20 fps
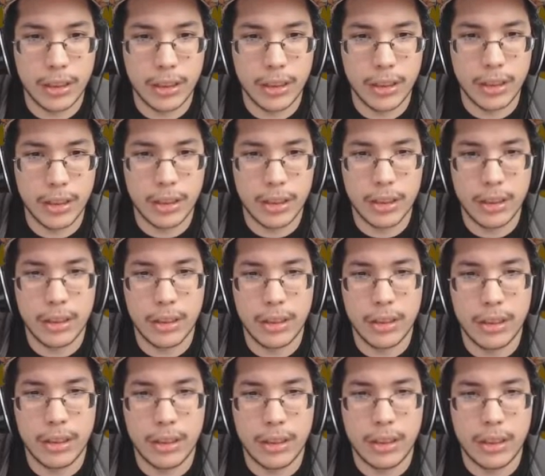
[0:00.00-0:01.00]

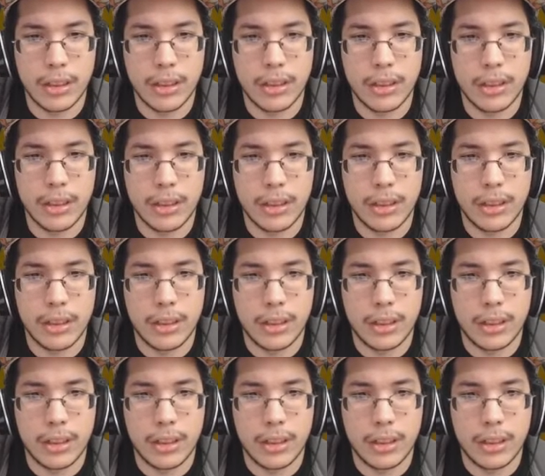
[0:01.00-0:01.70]
[no speech]